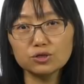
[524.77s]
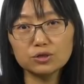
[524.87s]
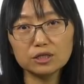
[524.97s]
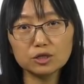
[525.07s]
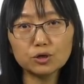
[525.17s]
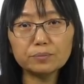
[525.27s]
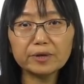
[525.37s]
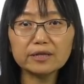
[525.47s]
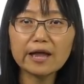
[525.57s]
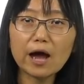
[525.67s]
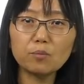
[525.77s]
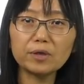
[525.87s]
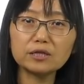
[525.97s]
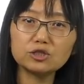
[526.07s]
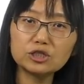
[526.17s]
to determine how
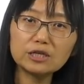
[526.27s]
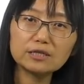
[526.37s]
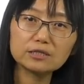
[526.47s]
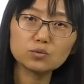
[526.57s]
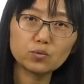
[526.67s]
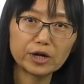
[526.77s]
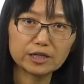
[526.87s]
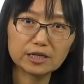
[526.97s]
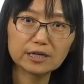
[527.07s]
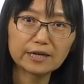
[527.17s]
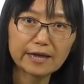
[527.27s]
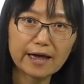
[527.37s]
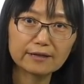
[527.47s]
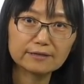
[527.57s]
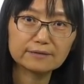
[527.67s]
many genes we are looking
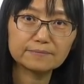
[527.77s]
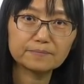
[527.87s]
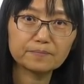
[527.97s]
at.